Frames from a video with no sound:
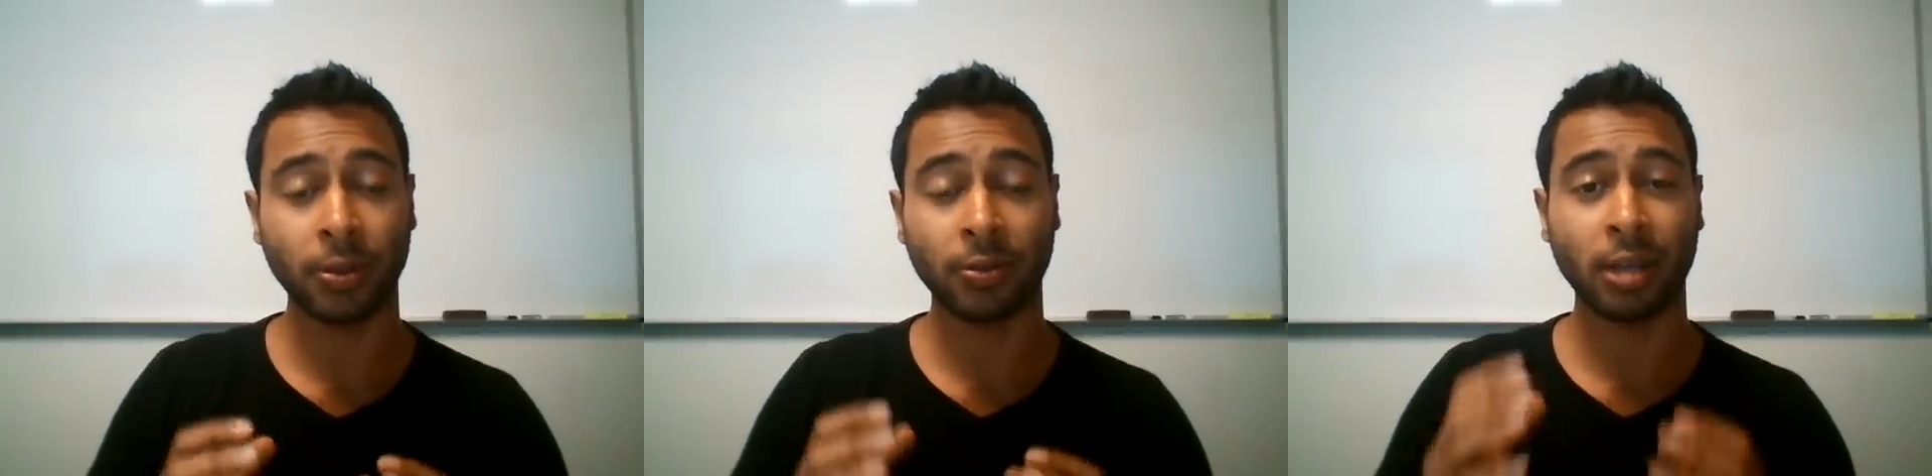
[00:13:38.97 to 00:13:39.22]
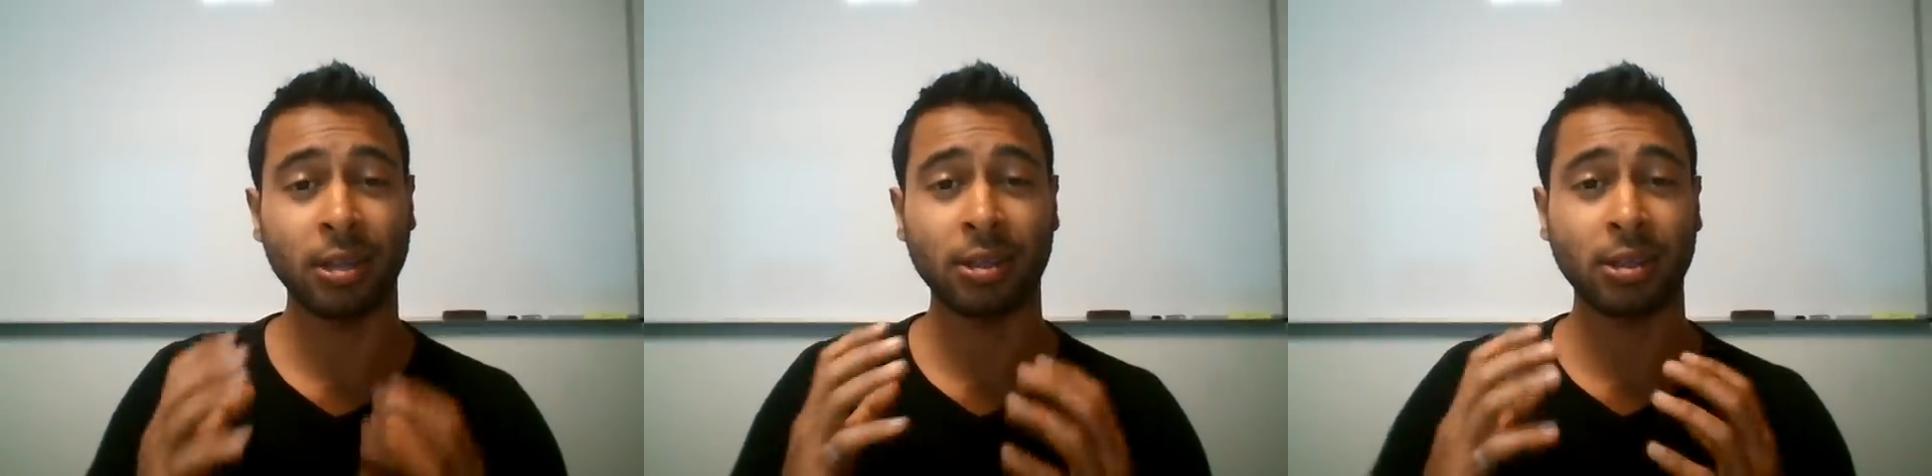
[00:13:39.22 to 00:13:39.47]
But
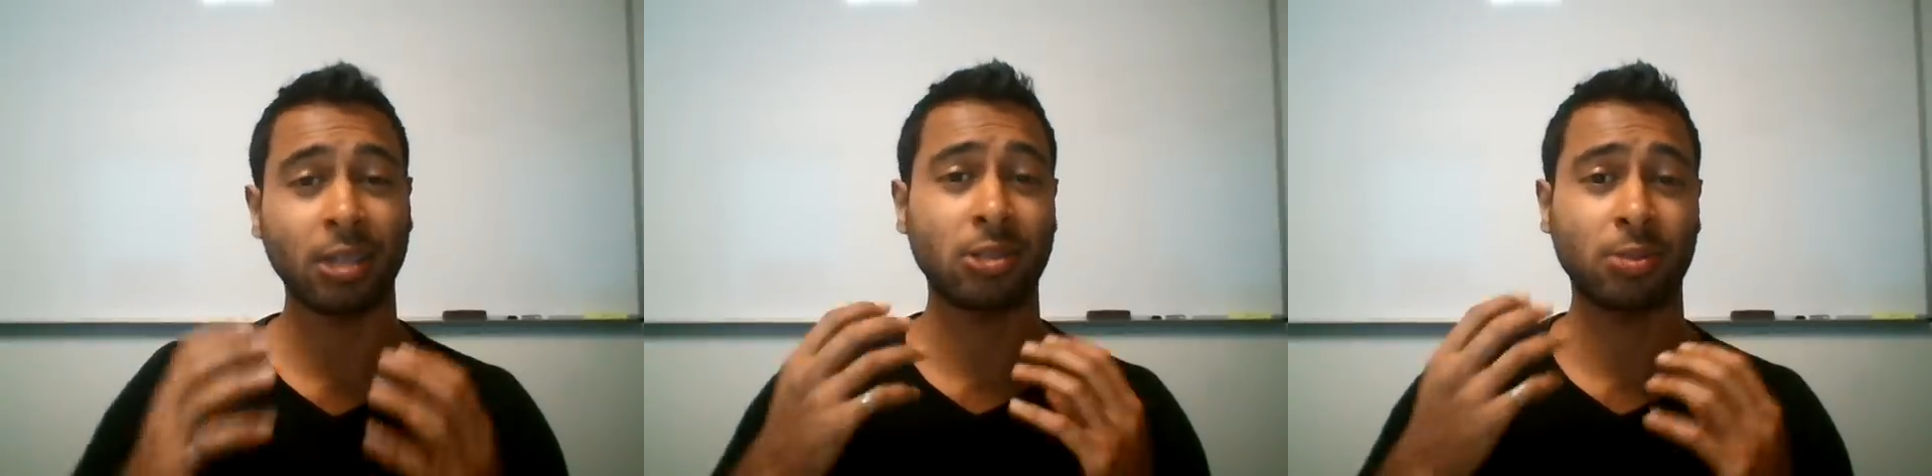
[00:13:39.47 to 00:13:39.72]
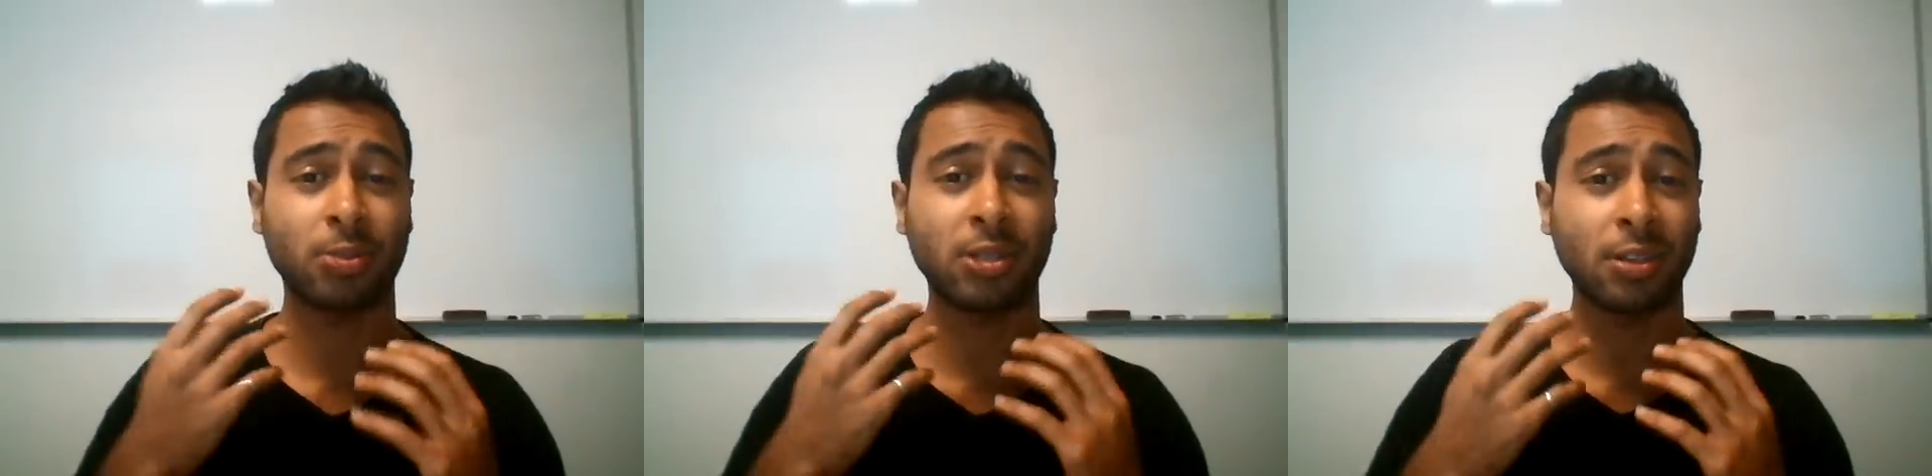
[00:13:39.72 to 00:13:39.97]
anything that's
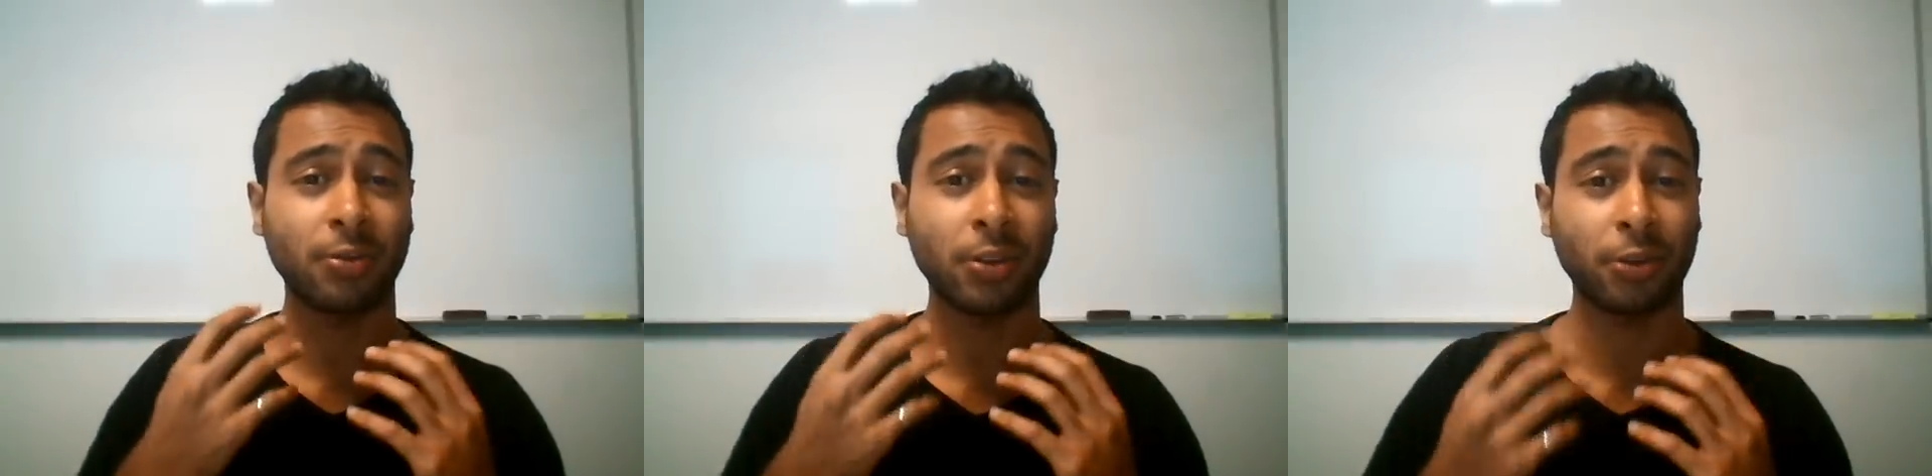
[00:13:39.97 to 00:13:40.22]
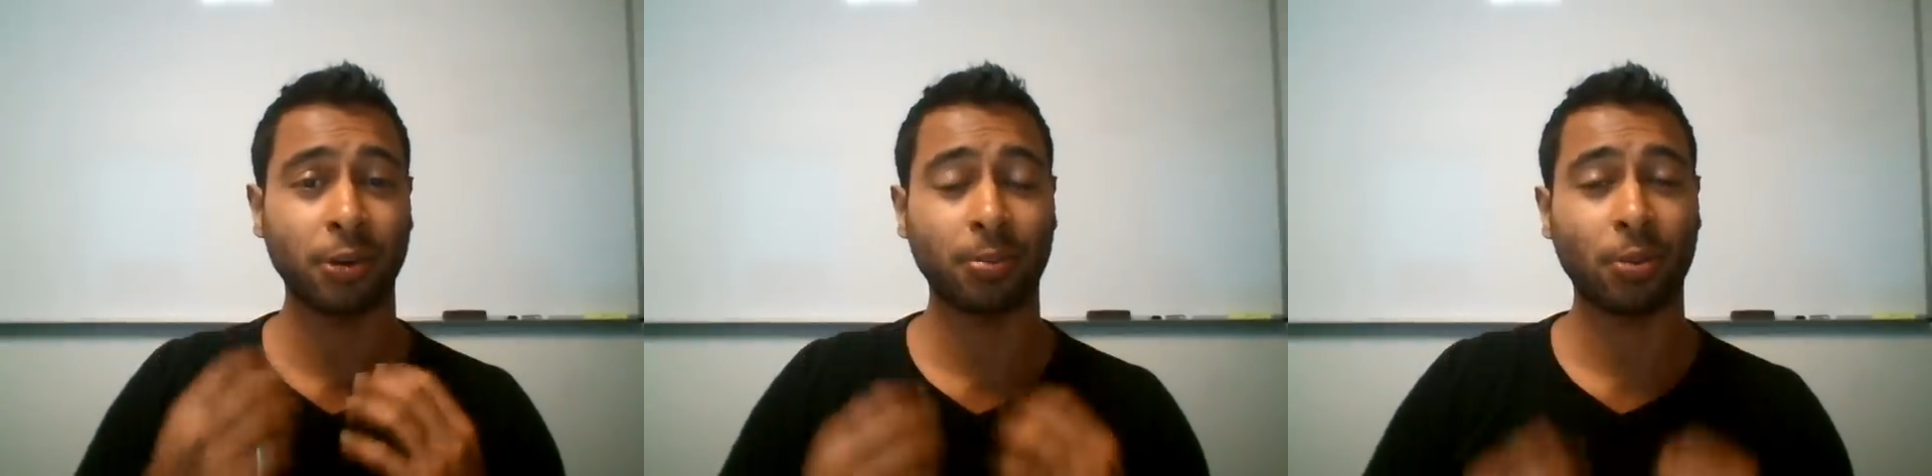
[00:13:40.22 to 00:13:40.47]

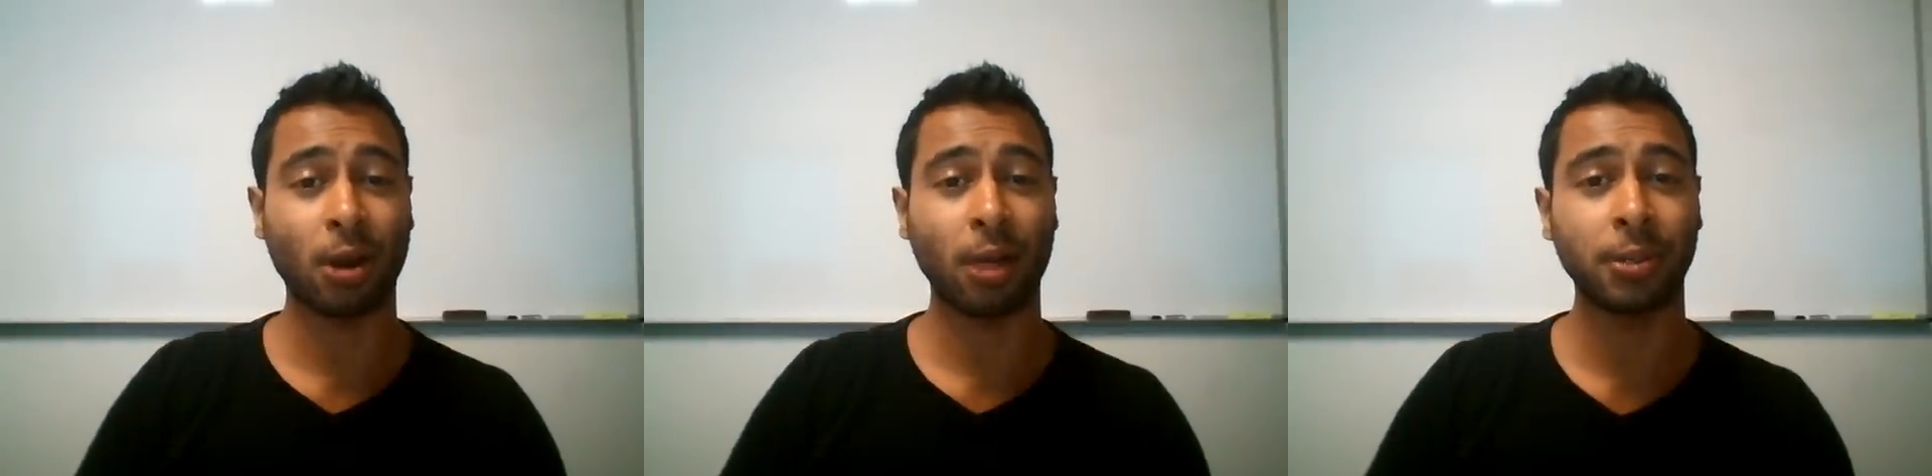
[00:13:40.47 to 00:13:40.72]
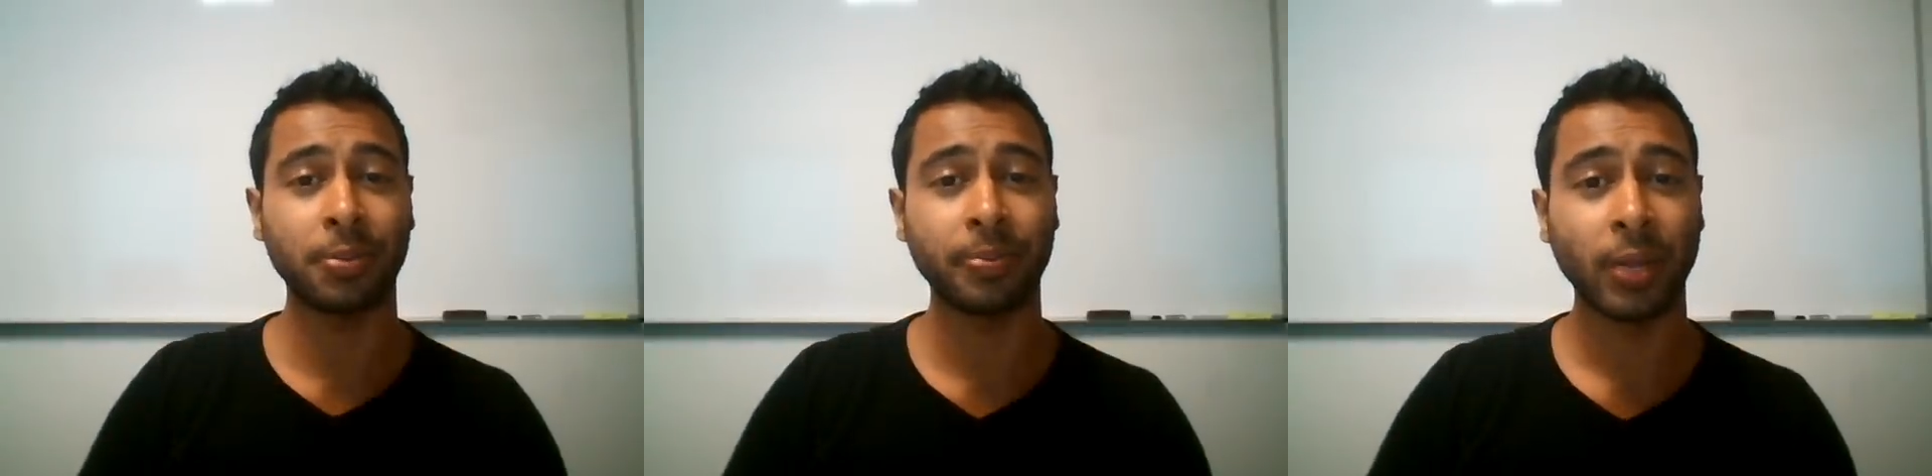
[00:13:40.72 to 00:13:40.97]
specific for your
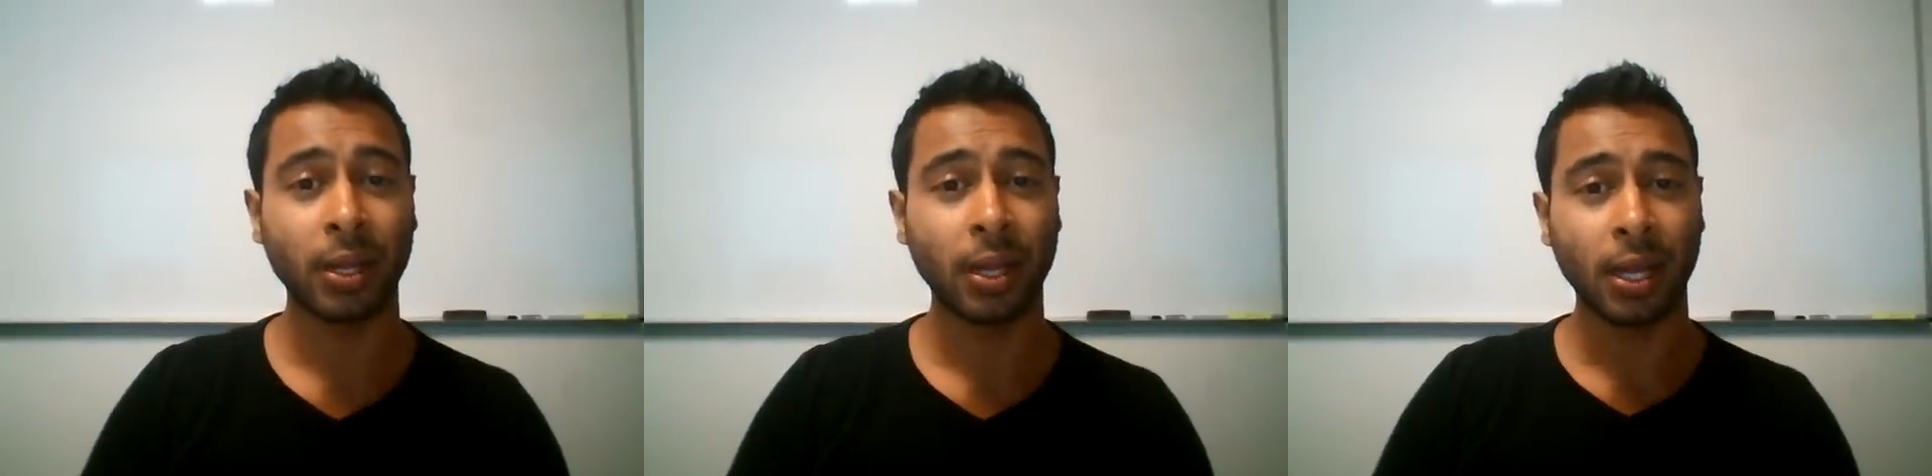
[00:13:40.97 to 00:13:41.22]
problem,